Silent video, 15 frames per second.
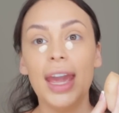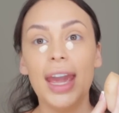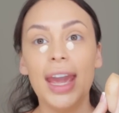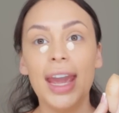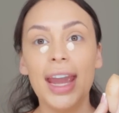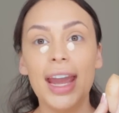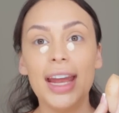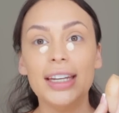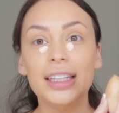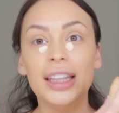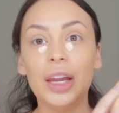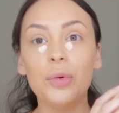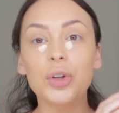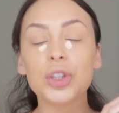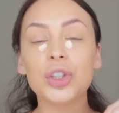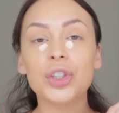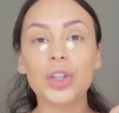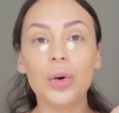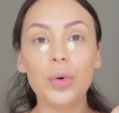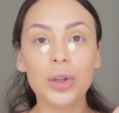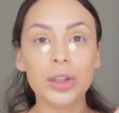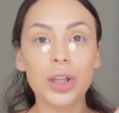And they were
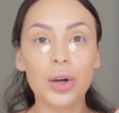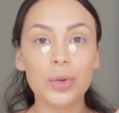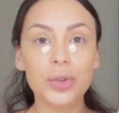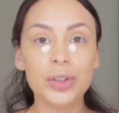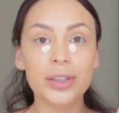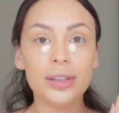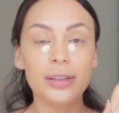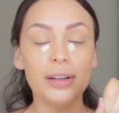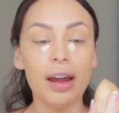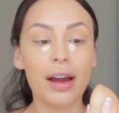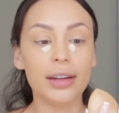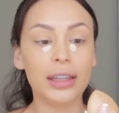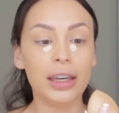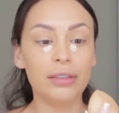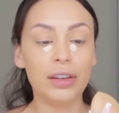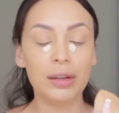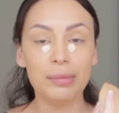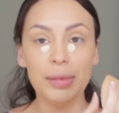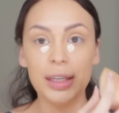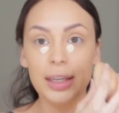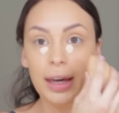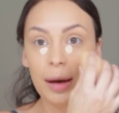so close to not giving
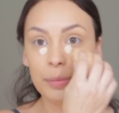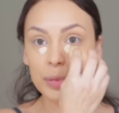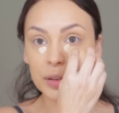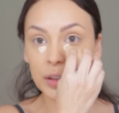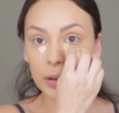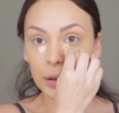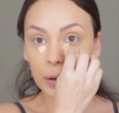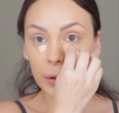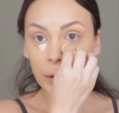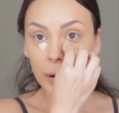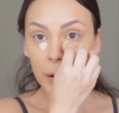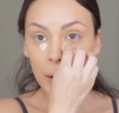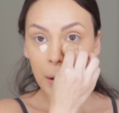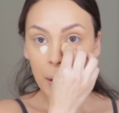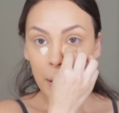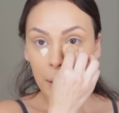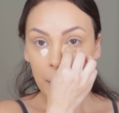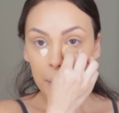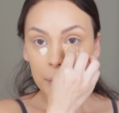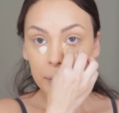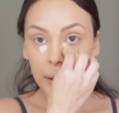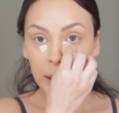me epidural
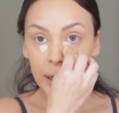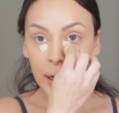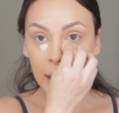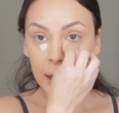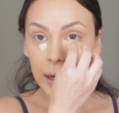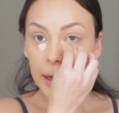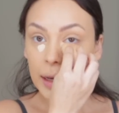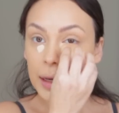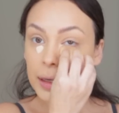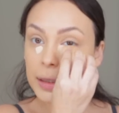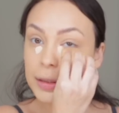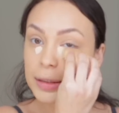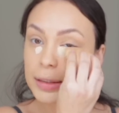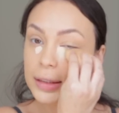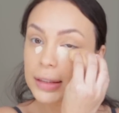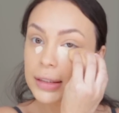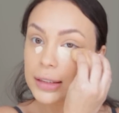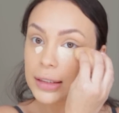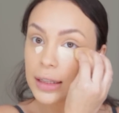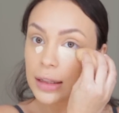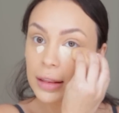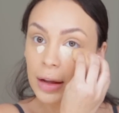
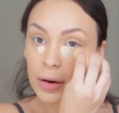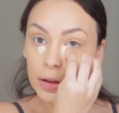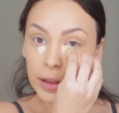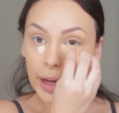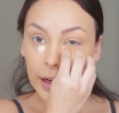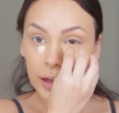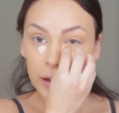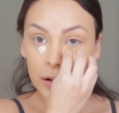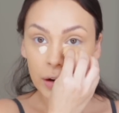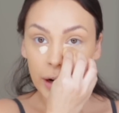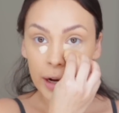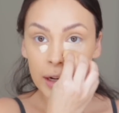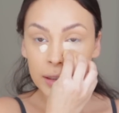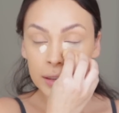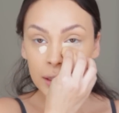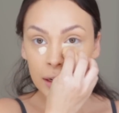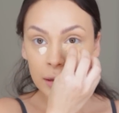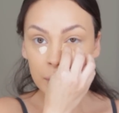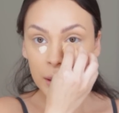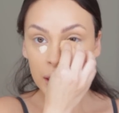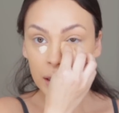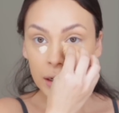because they're like, you're 8
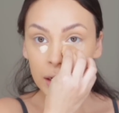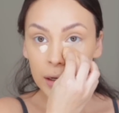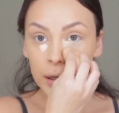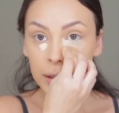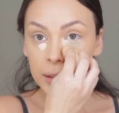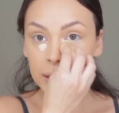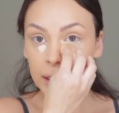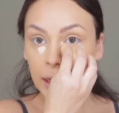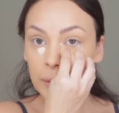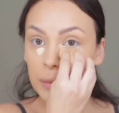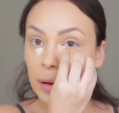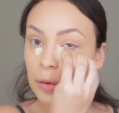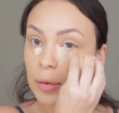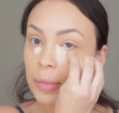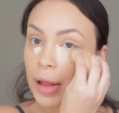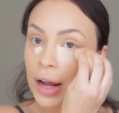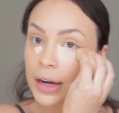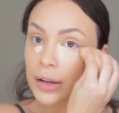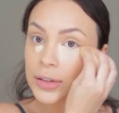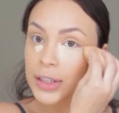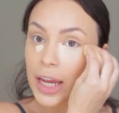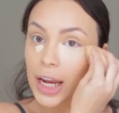centimeters, like blah, blah, blah. And
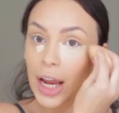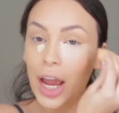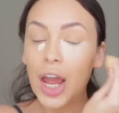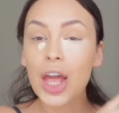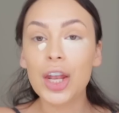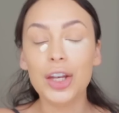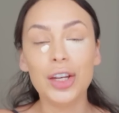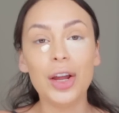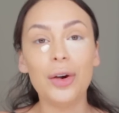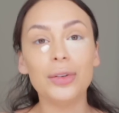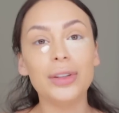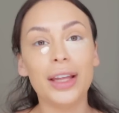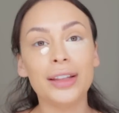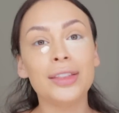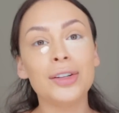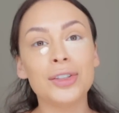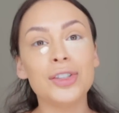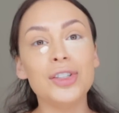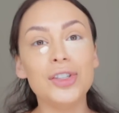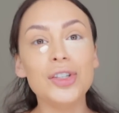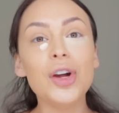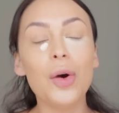I was like, no, like there's
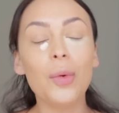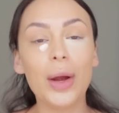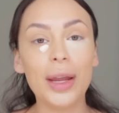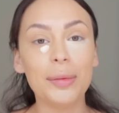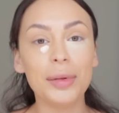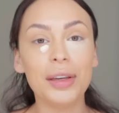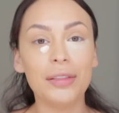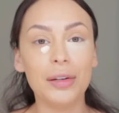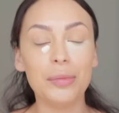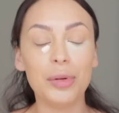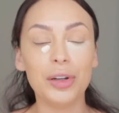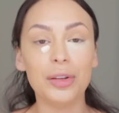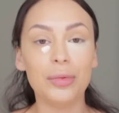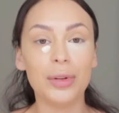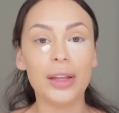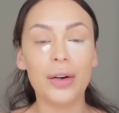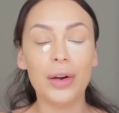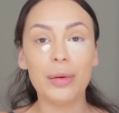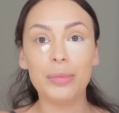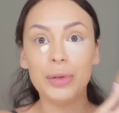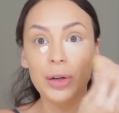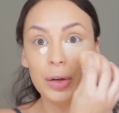no way I'm giving birth without
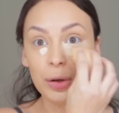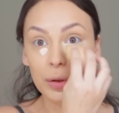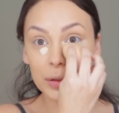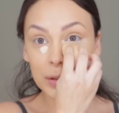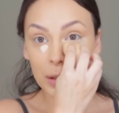epidural.